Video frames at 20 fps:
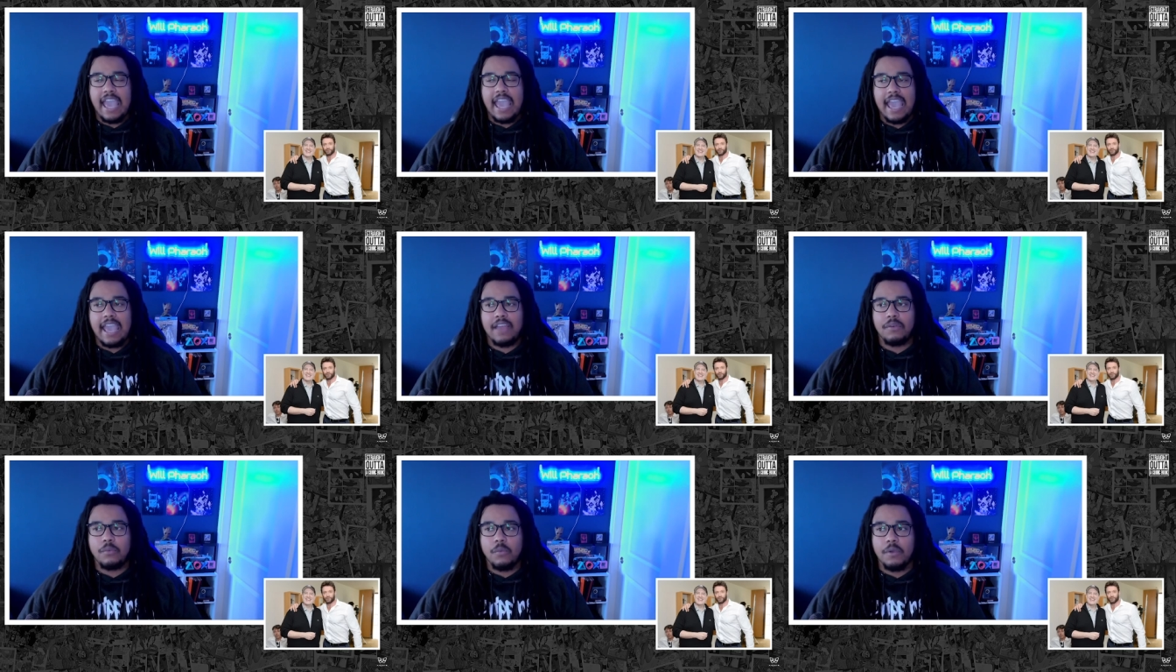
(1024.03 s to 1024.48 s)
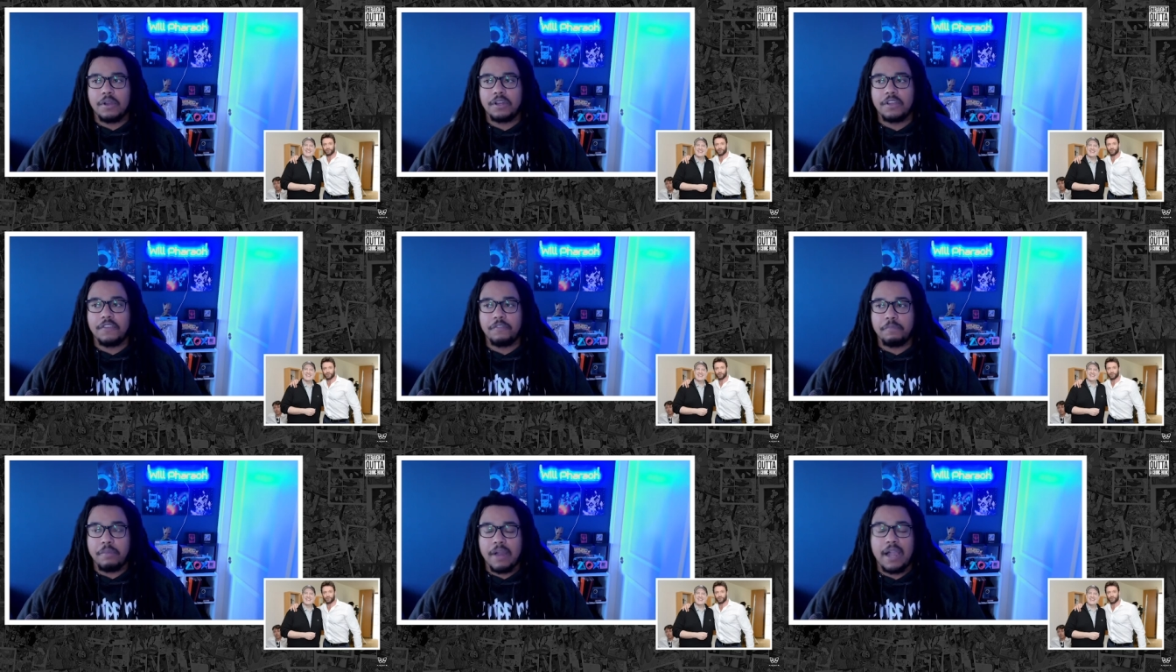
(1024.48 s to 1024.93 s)
had
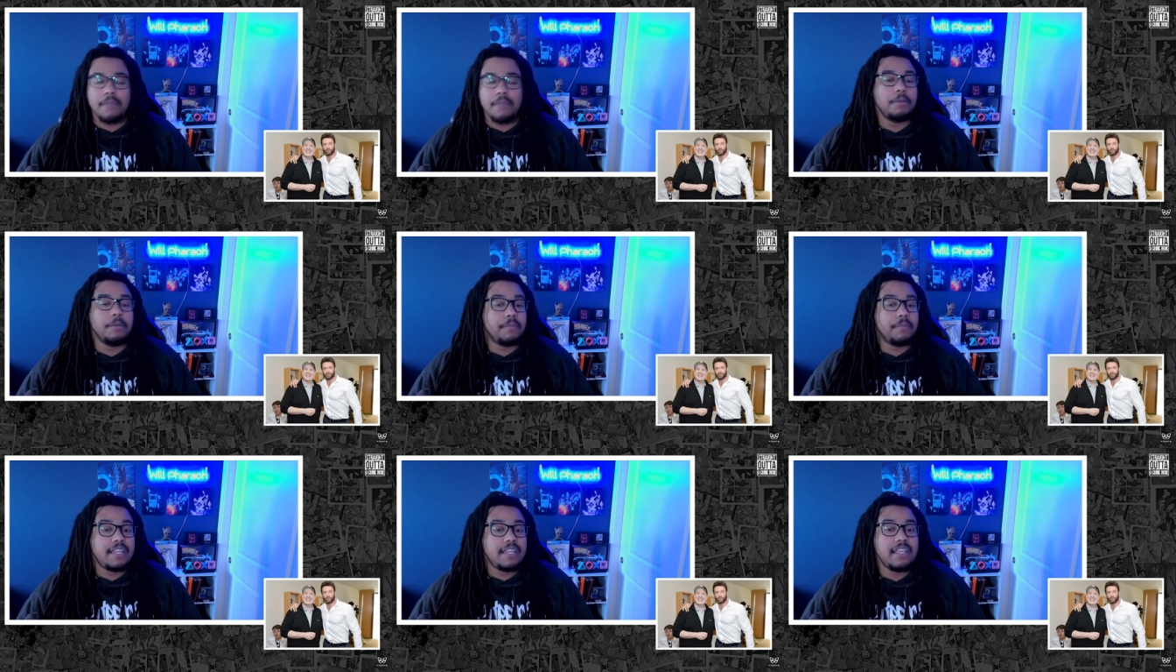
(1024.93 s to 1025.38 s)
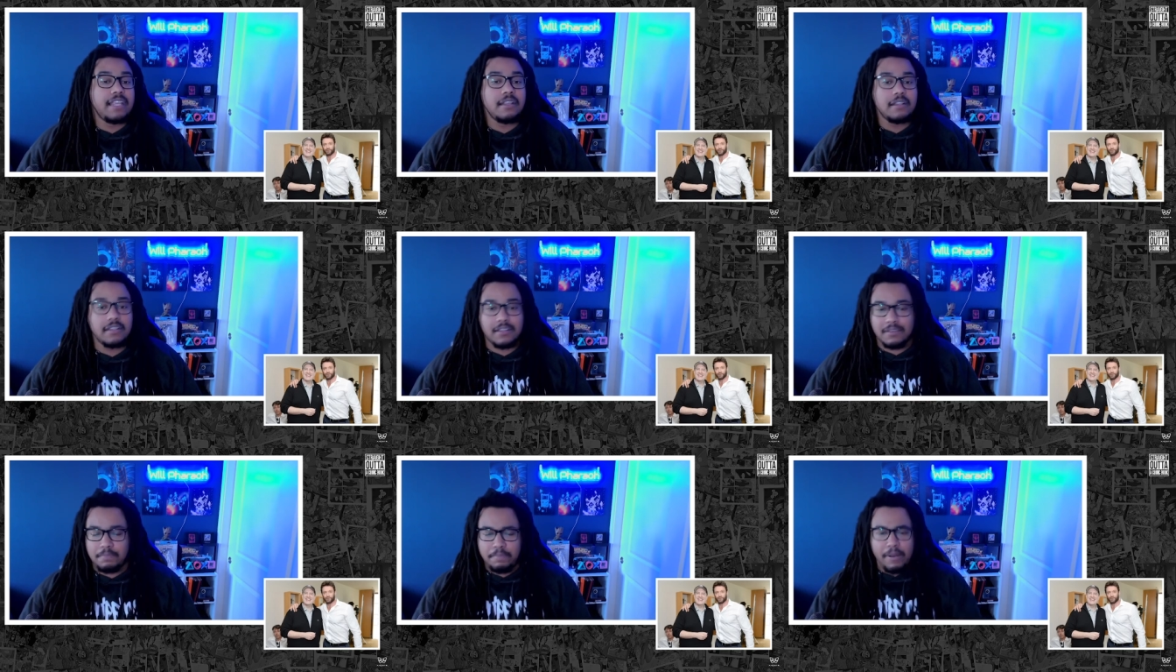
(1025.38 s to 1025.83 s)
one of
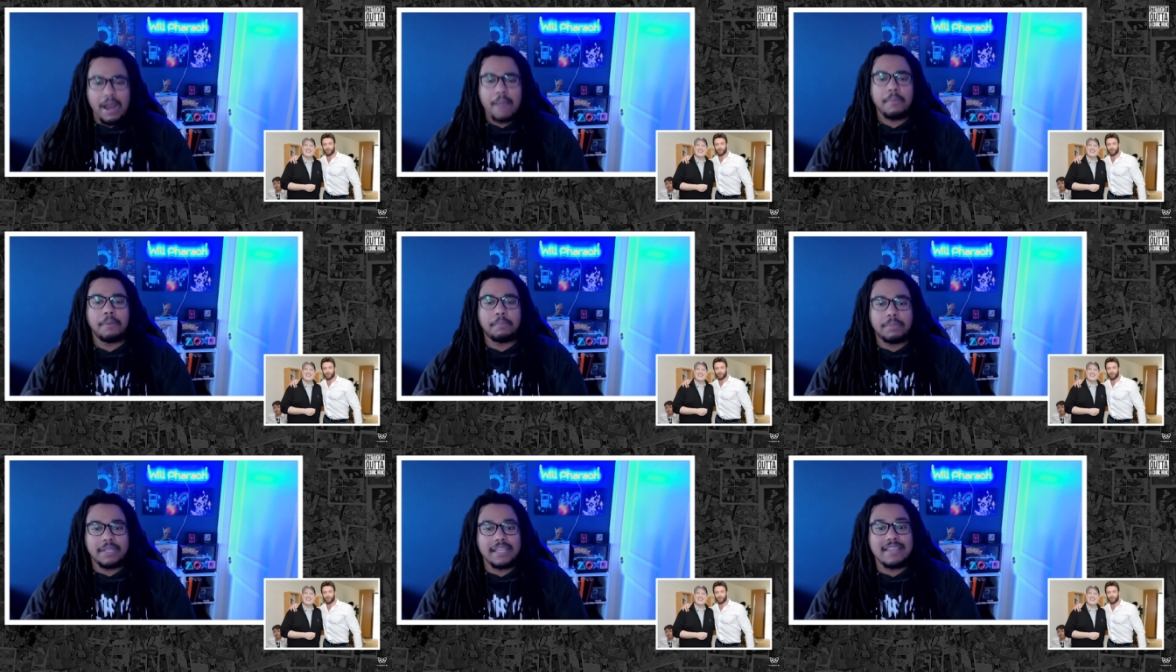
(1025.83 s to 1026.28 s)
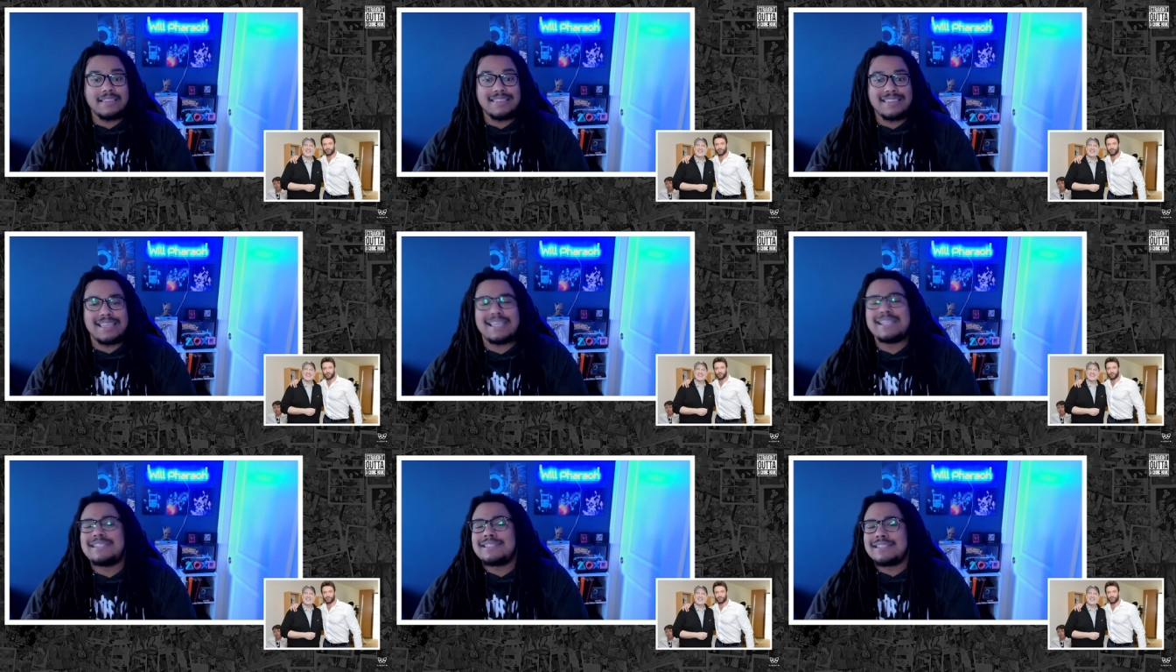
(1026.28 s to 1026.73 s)
probably
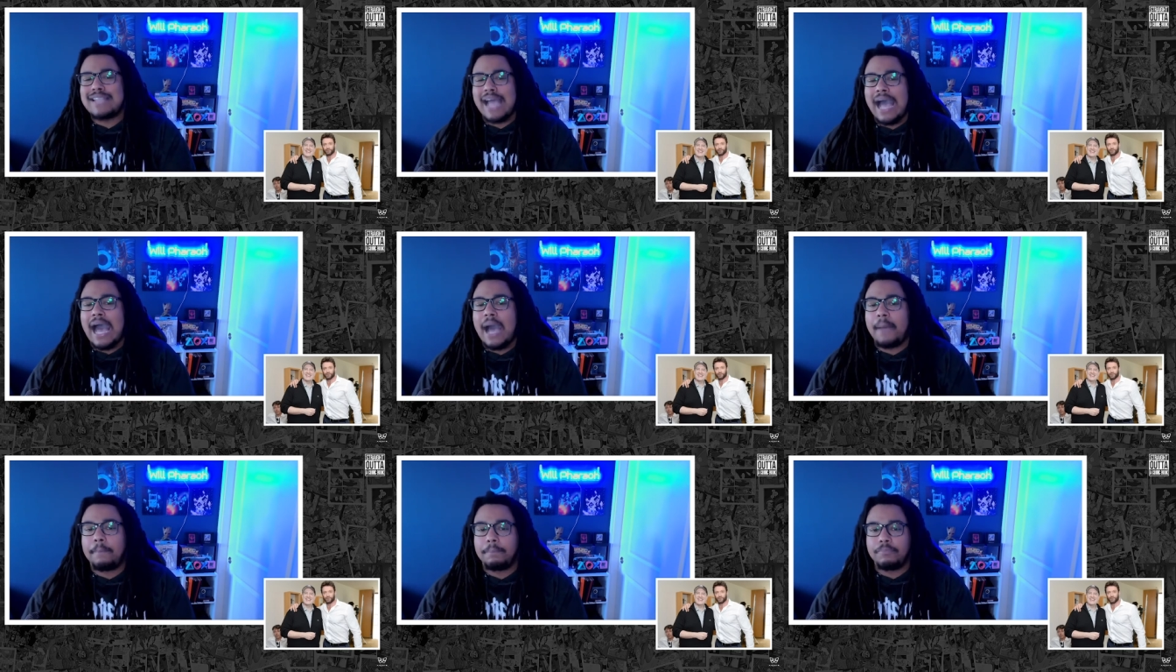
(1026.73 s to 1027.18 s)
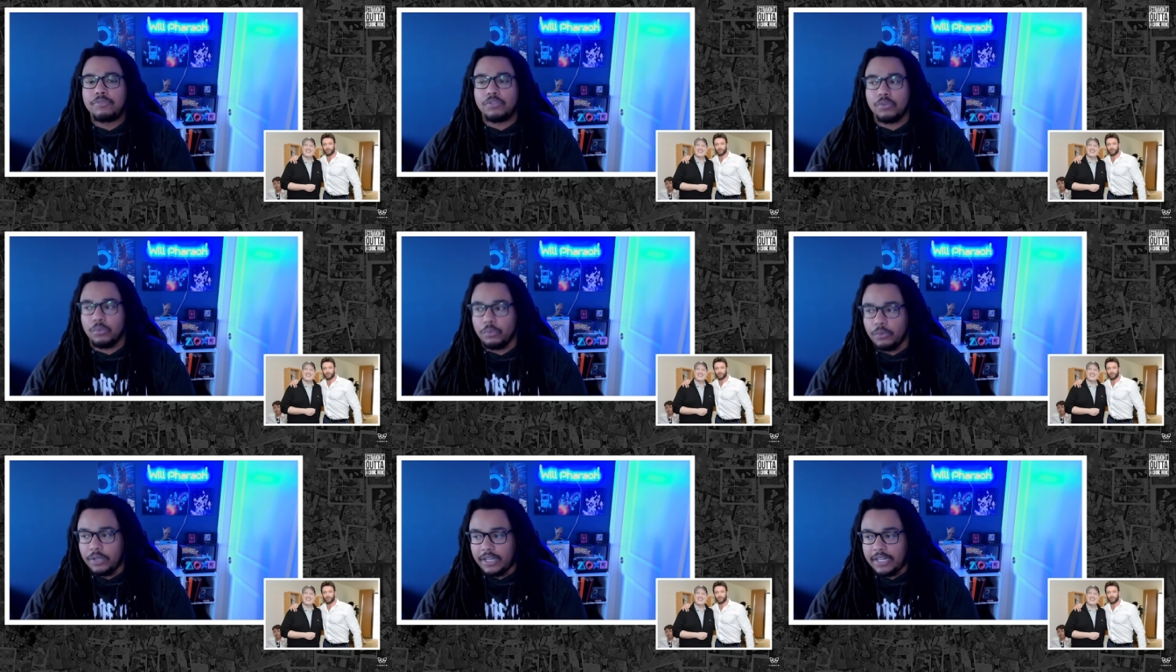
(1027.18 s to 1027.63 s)
the top
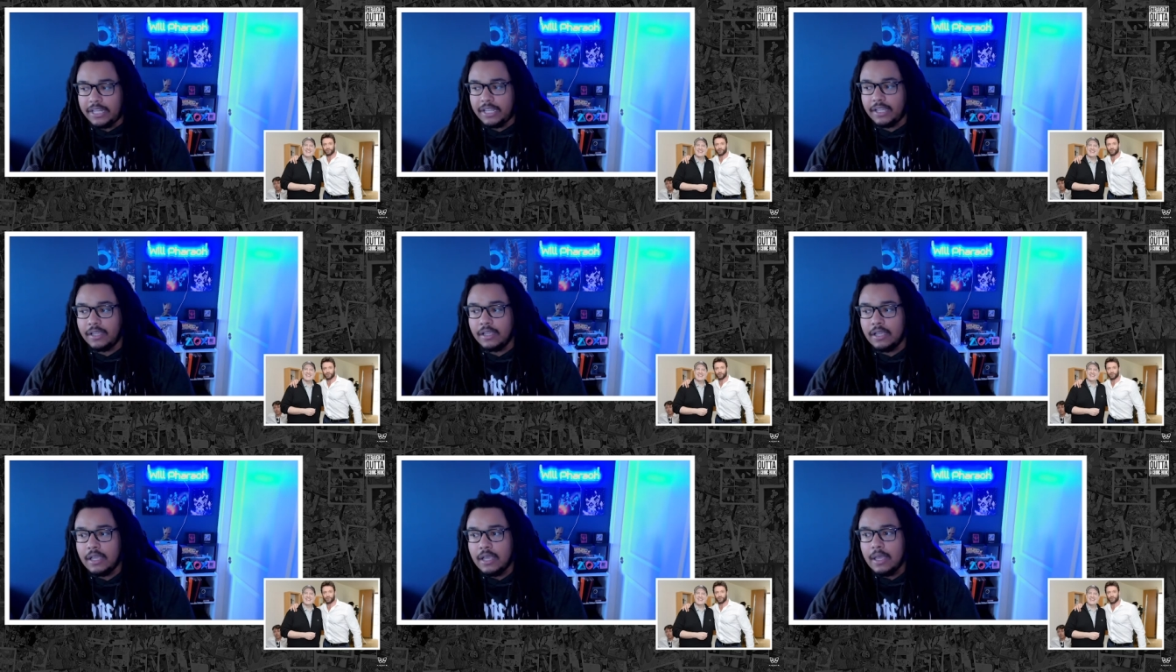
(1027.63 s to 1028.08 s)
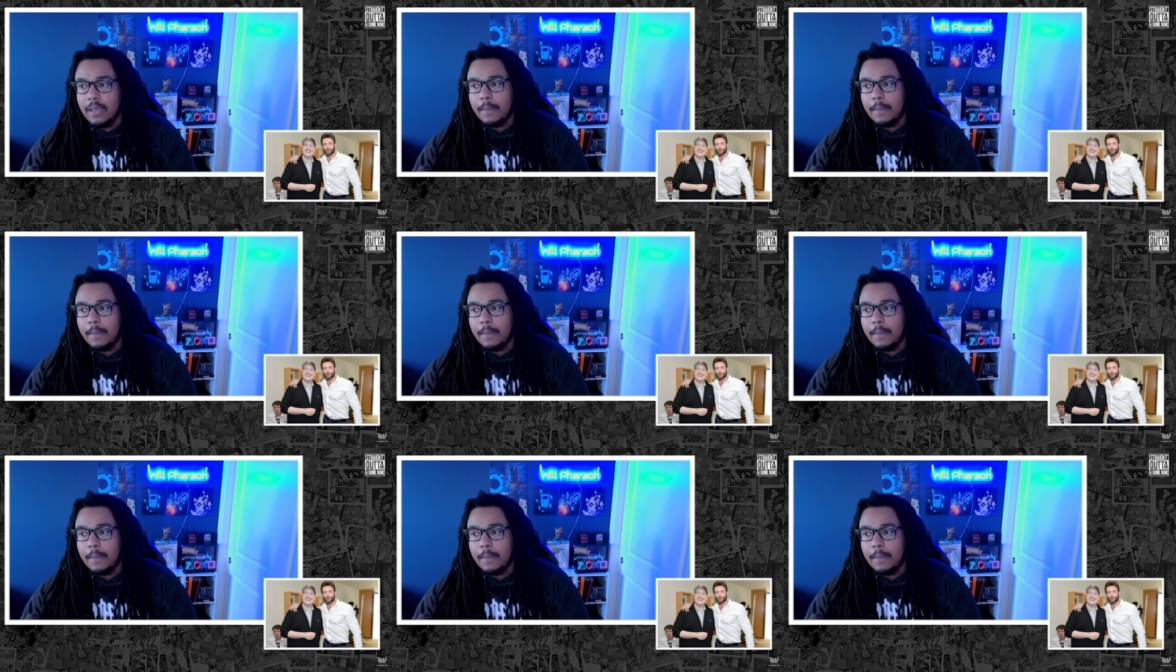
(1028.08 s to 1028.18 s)
3